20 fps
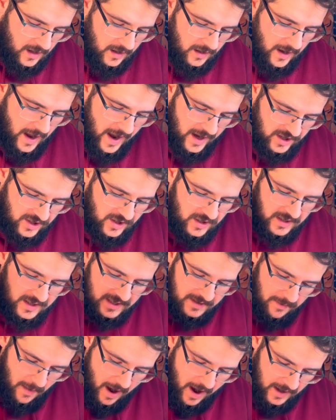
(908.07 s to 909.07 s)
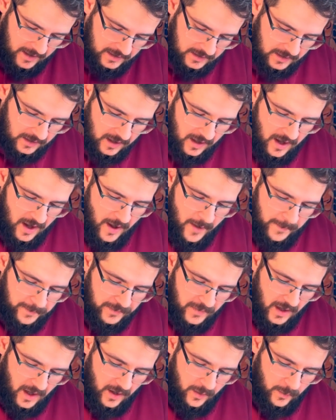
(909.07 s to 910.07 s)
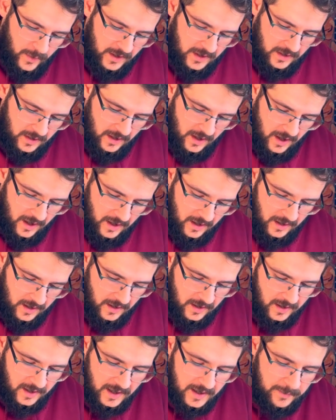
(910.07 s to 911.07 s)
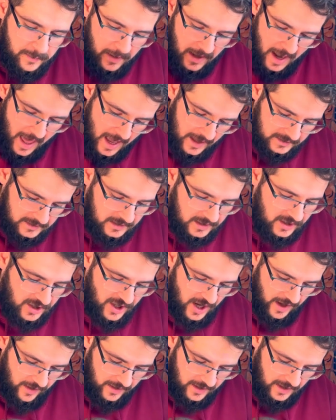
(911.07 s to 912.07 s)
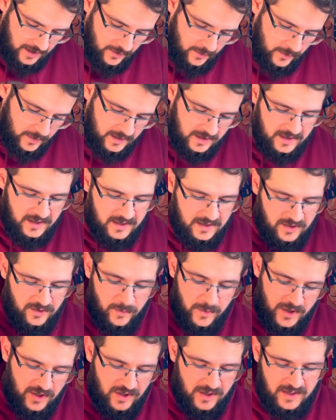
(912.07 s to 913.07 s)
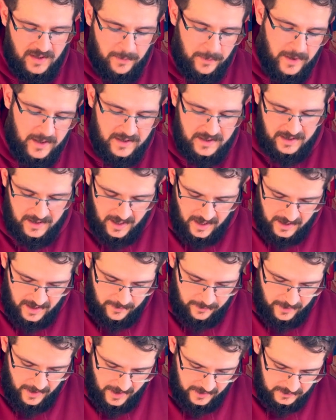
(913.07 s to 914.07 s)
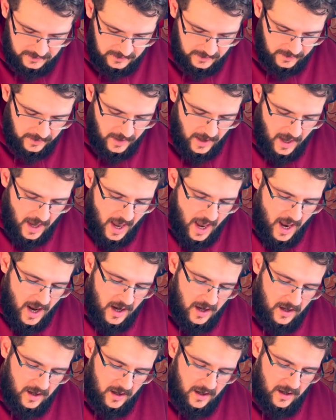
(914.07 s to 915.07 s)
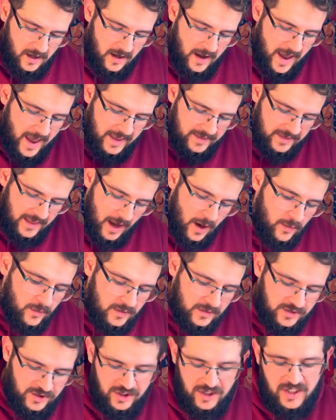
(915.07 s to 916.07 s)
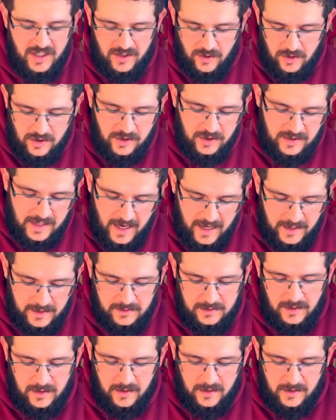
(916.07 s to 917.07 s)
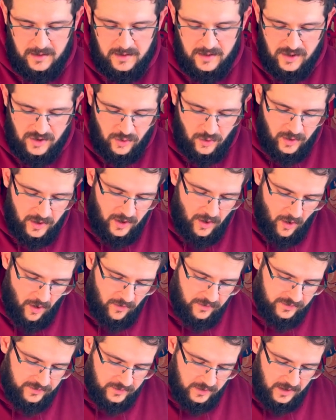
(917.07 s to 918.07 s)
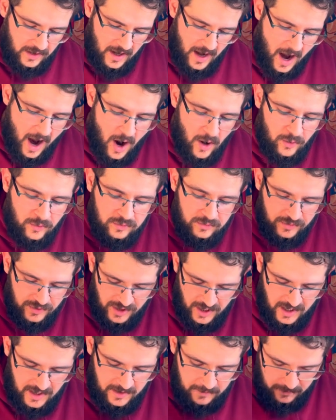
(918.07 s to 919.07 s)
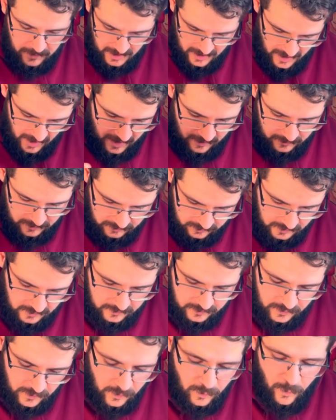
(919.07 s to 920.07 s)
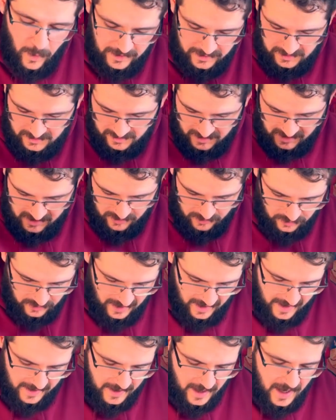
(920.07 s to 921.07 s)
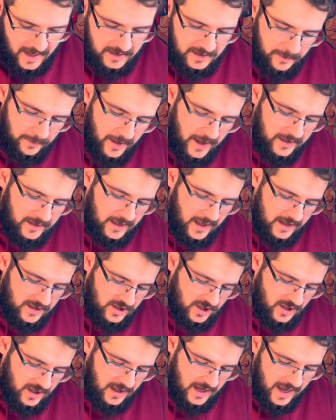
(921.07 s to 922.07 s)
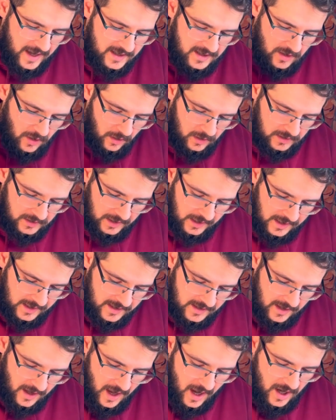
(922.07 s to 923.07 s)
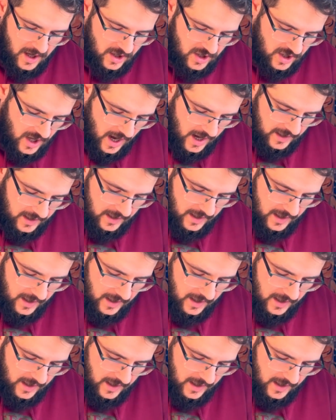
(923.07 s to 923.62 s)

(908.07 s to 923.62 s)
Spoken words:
actually smart with her plant, Jerry, which is a Persicaria plant. And now she's also telling the story of how Jerry became what it is today. The plant actually likes all things shiny